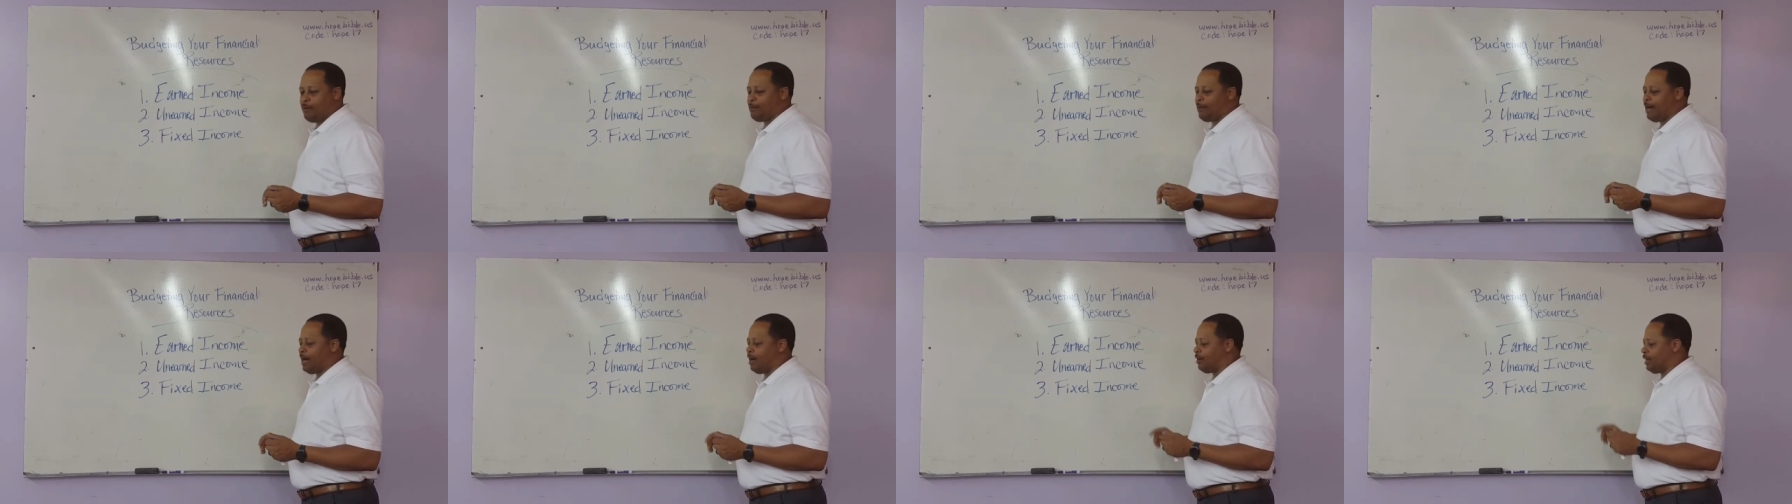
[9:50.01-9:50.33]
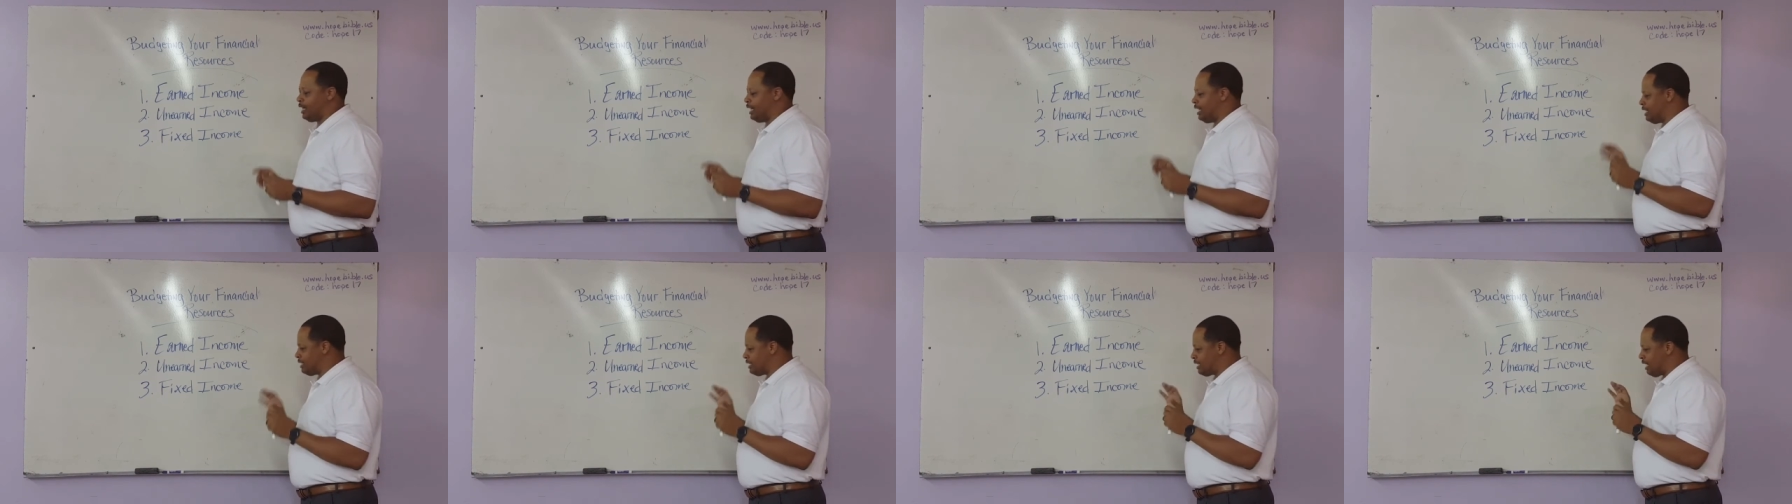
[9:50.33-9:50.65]

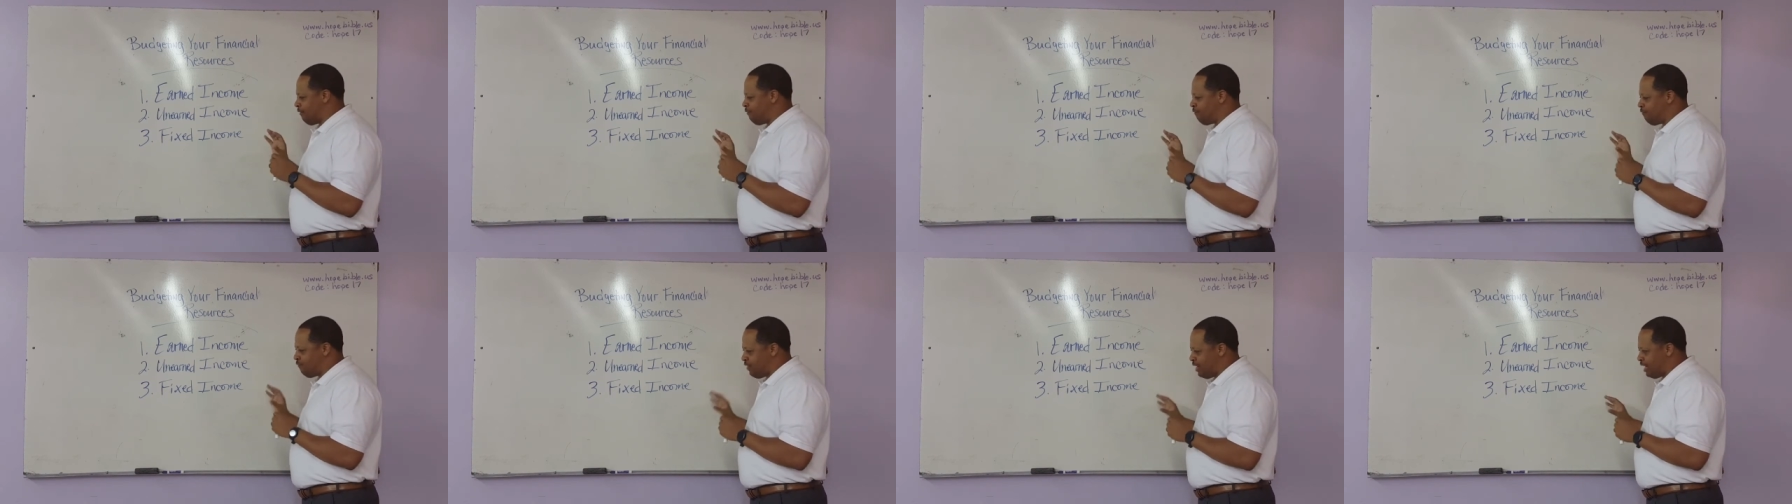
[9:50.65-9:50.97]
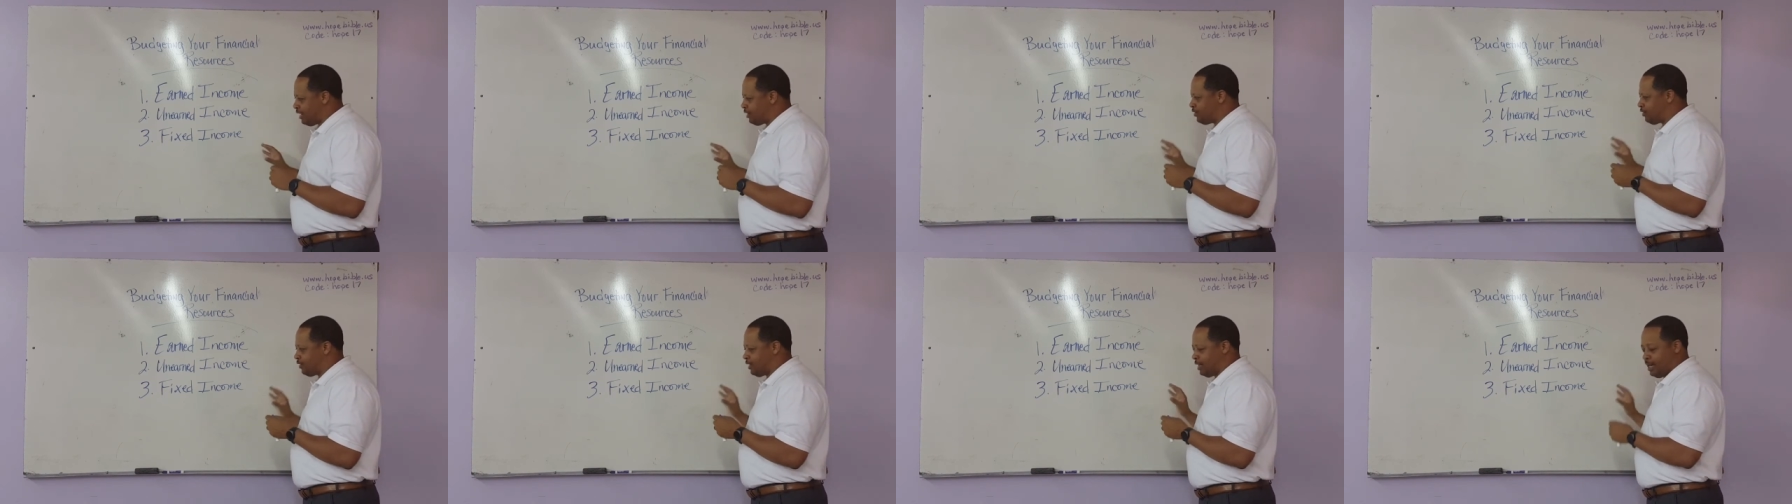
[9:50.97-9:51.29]
amount, and it's a
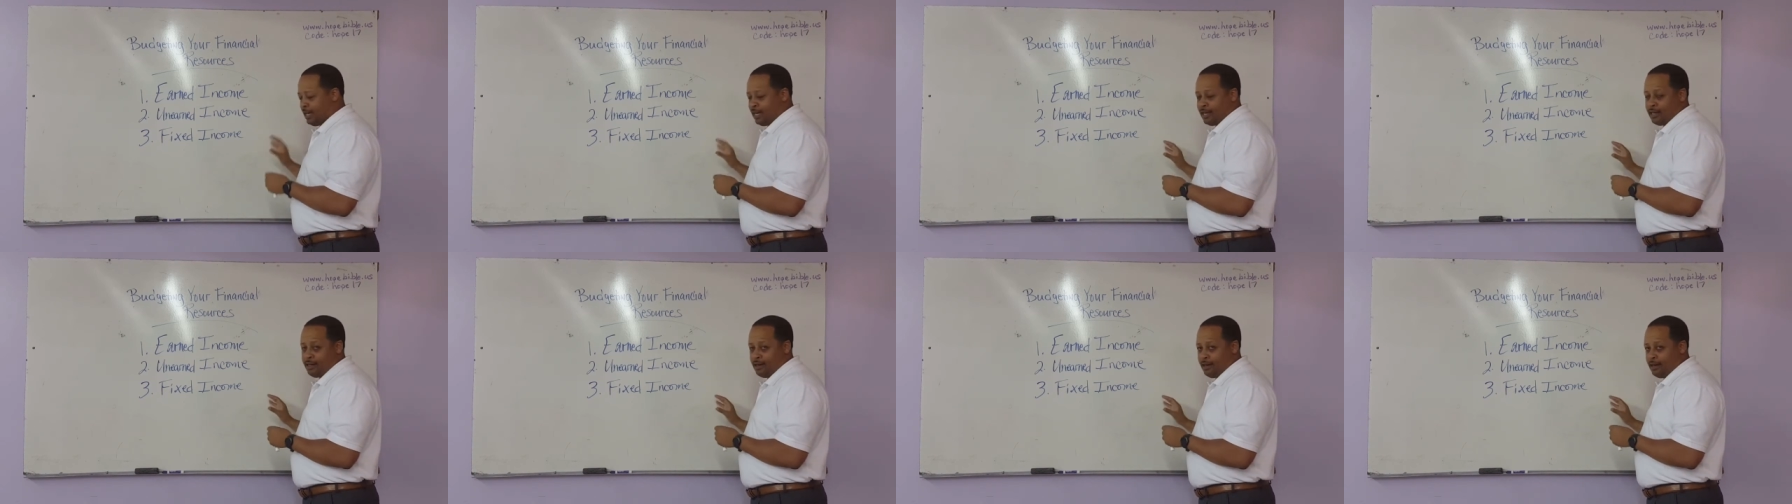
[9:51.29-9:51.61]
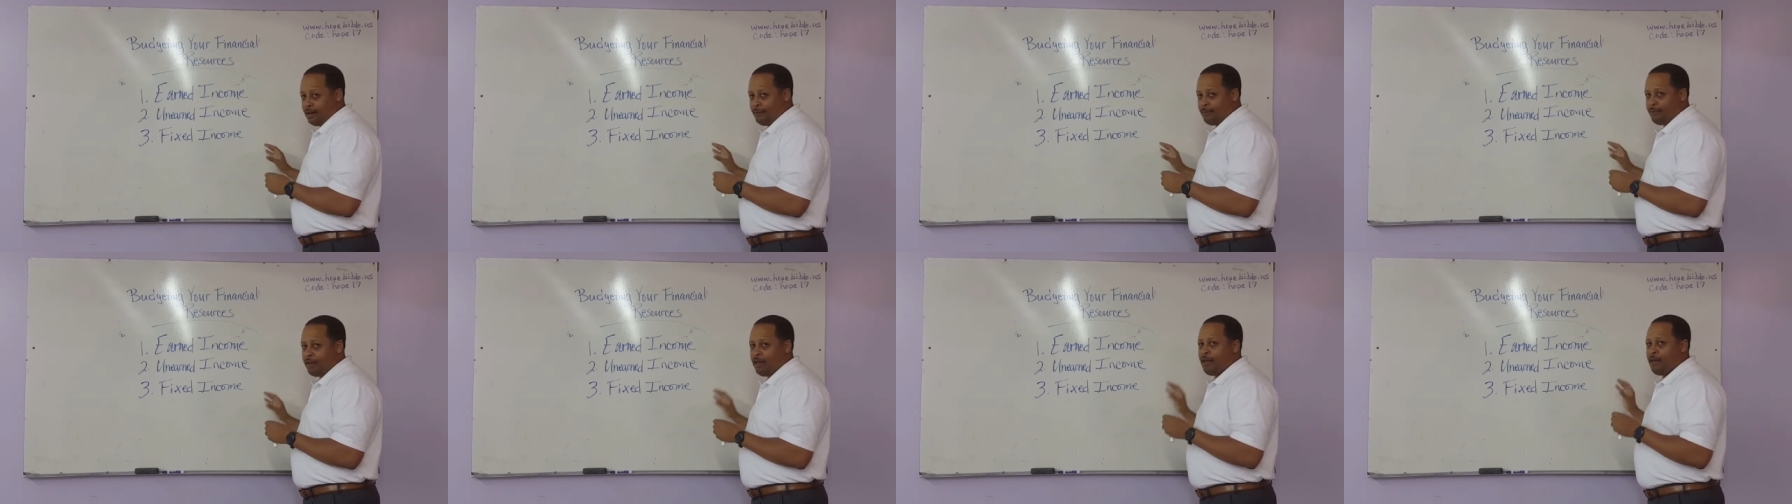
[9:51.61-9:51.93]
fixed
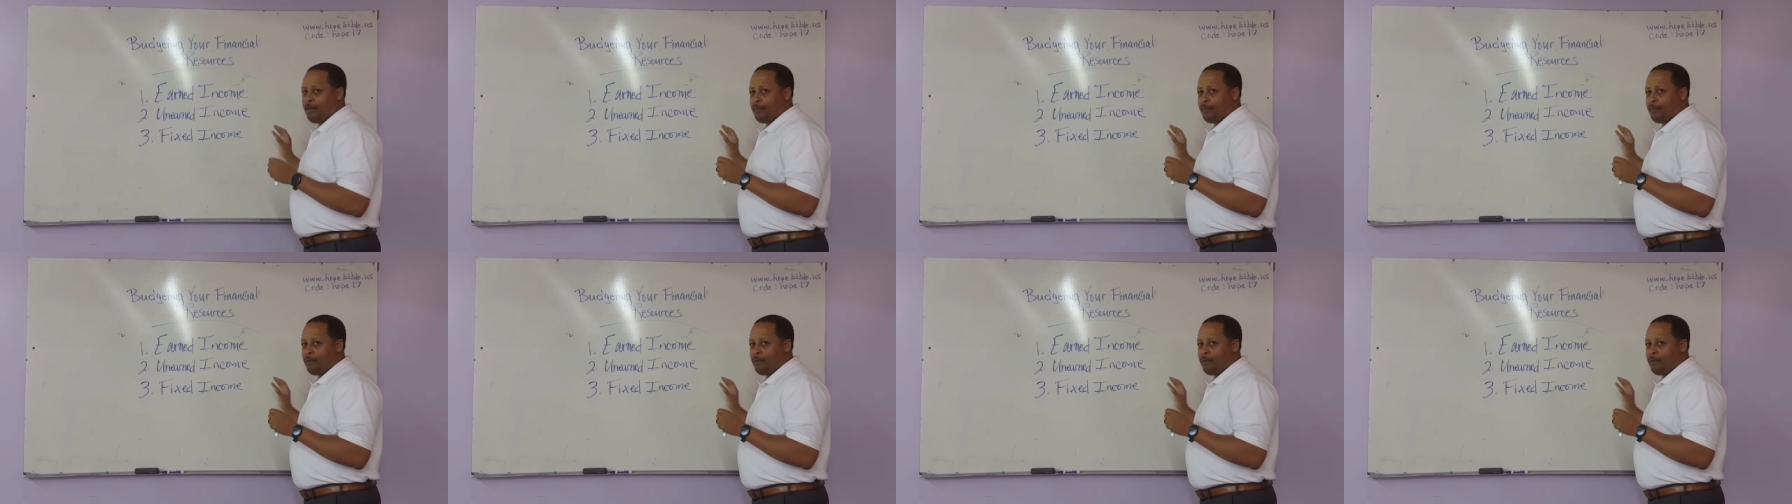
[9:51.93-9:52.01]
income.